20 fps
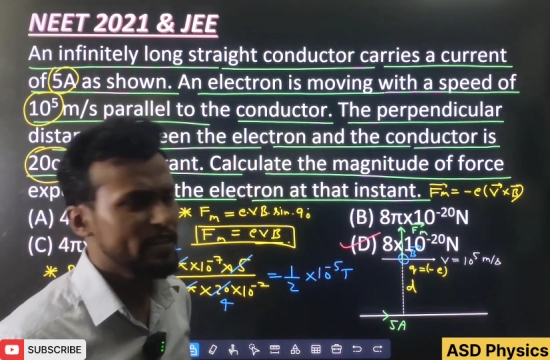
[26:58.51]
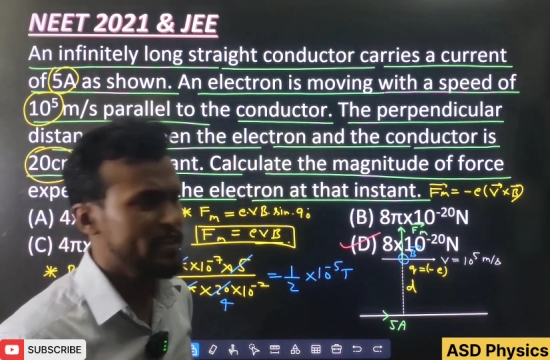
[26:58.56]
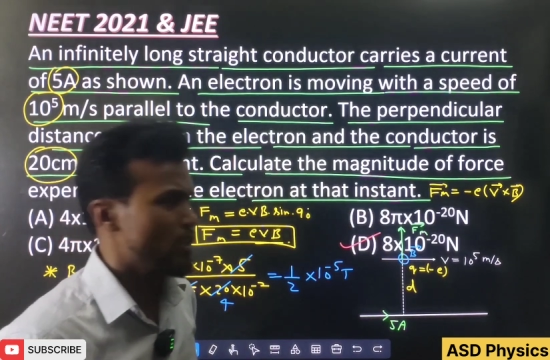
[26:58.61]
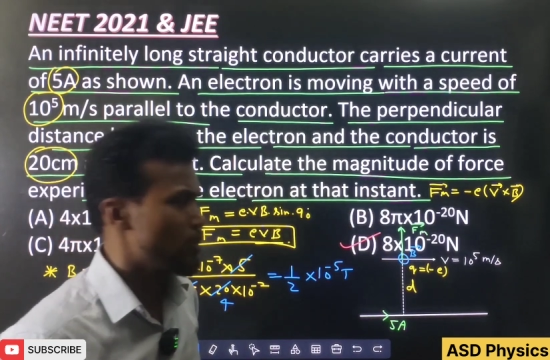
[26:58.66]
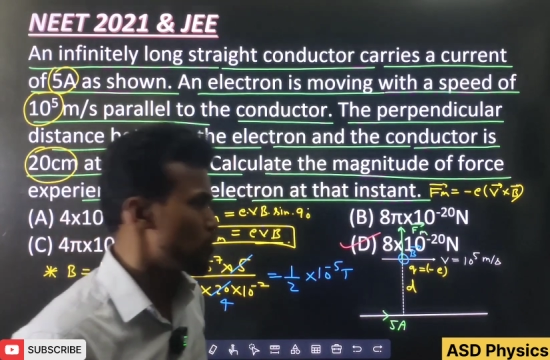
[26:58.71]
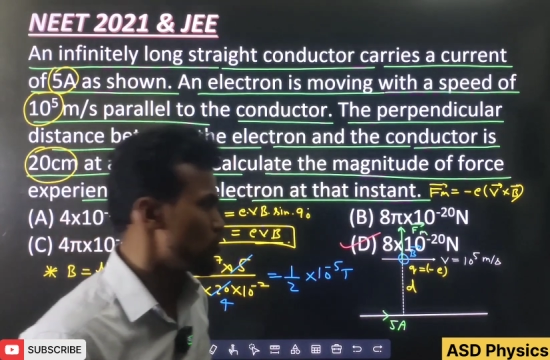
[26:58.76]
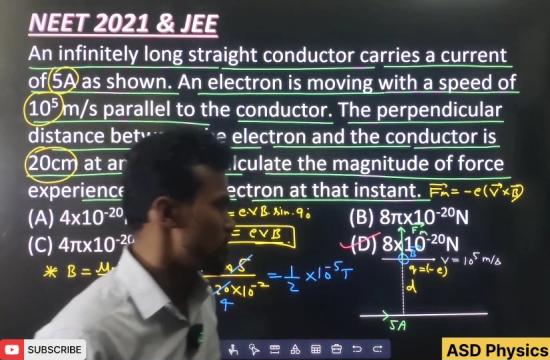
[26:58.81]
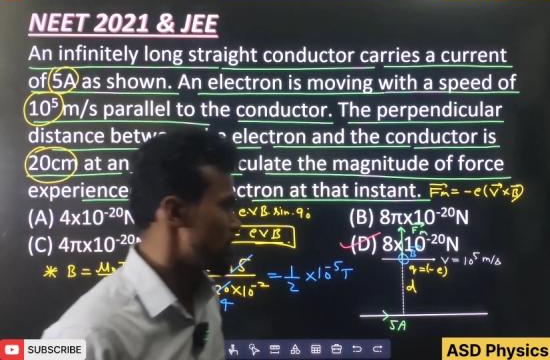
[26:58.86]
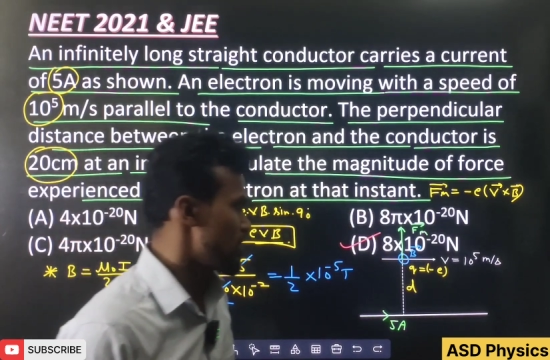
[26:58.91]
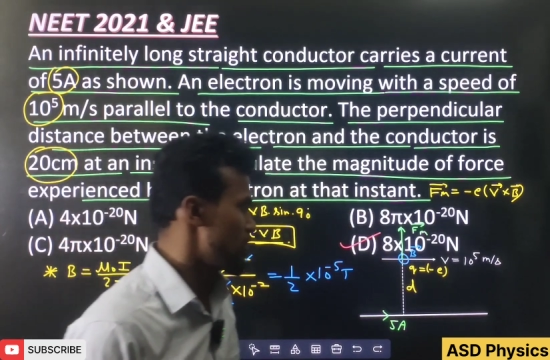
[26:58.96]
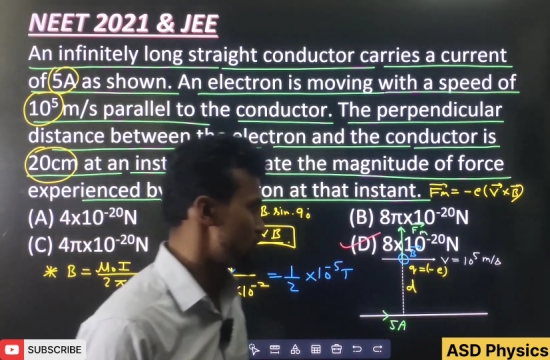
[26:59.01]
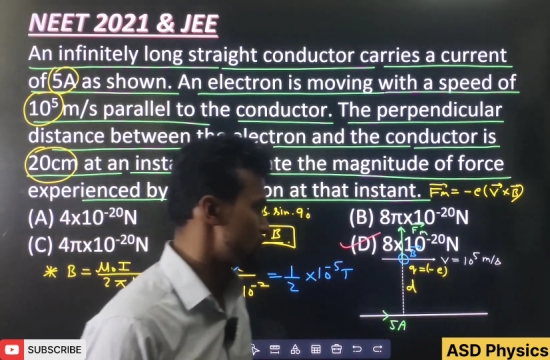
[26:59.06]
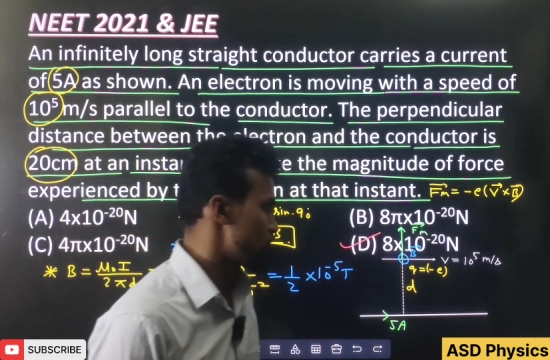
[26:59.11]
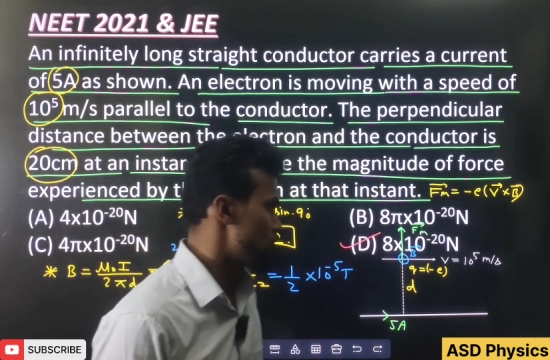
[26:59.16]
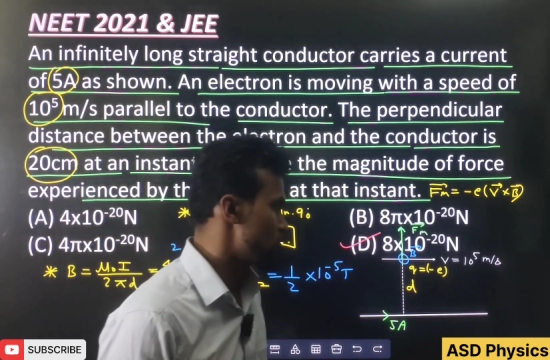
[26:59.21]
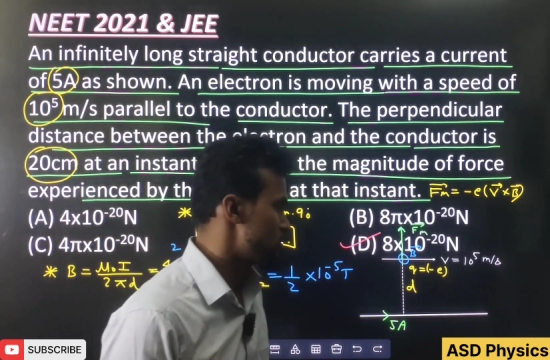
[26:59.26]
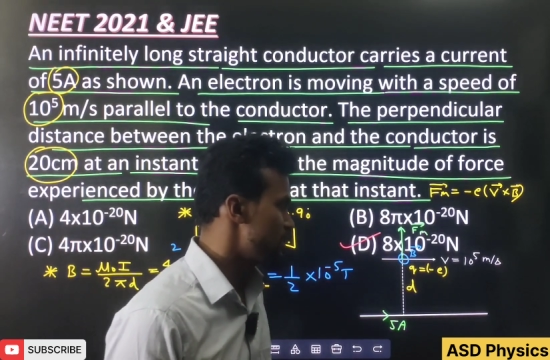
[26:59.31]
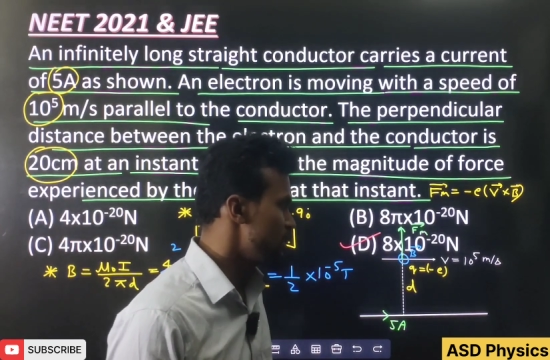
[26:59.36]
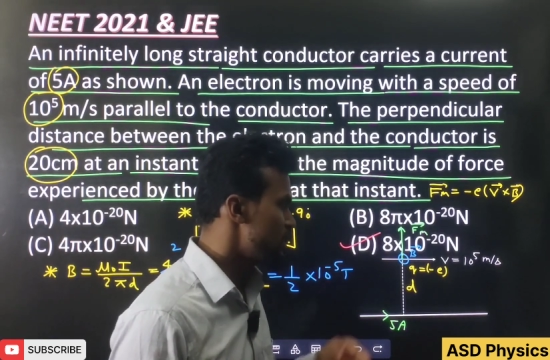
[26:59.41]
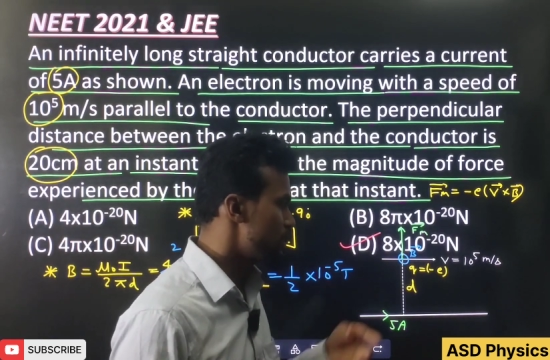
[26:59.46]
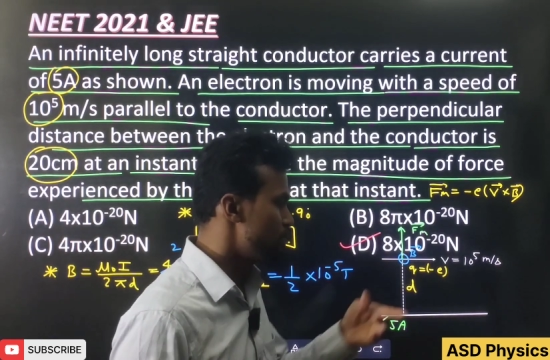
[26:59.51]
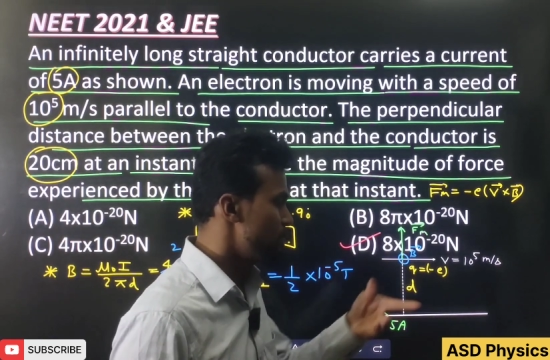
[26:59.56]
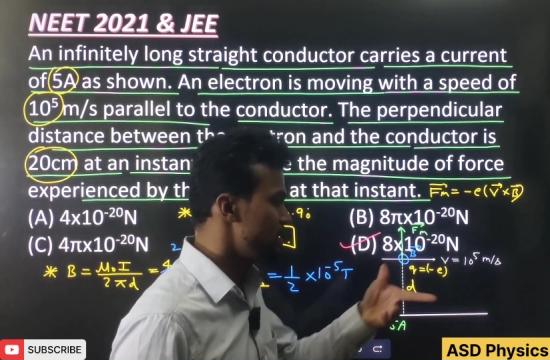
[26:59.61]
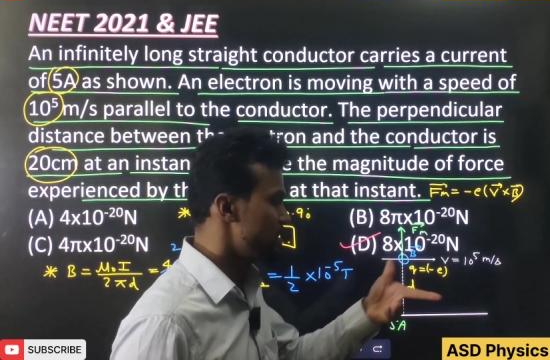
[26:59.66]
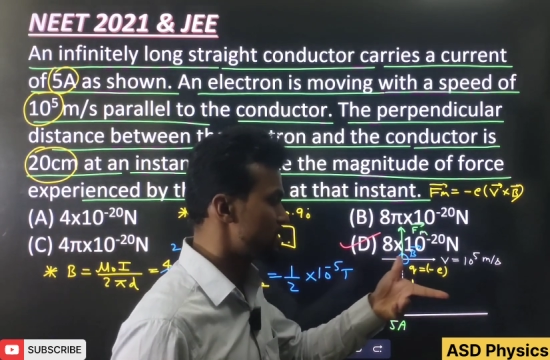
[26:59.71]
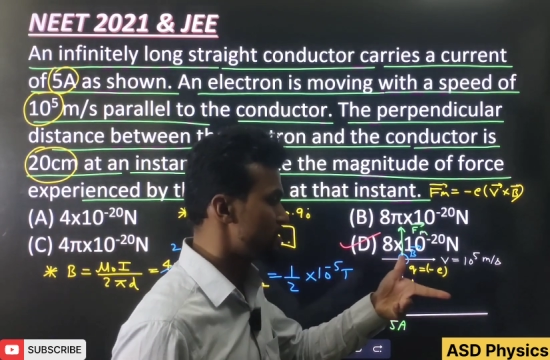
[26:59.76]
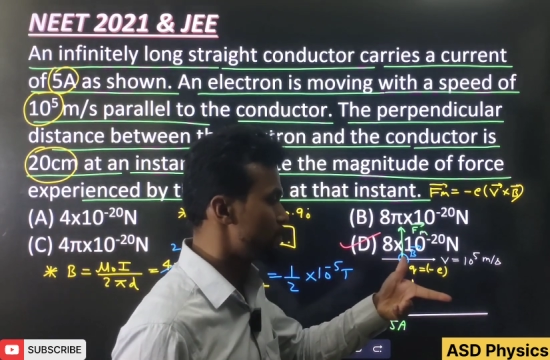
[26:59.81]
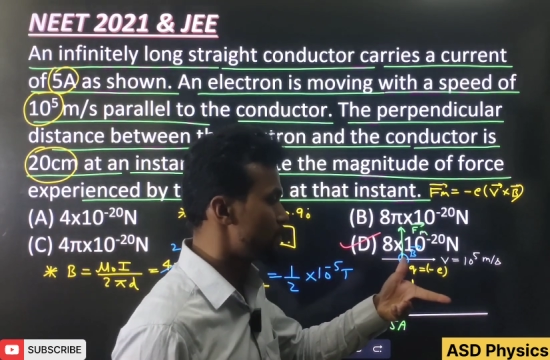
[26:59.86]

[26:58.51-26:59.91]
hand rule also. See here please.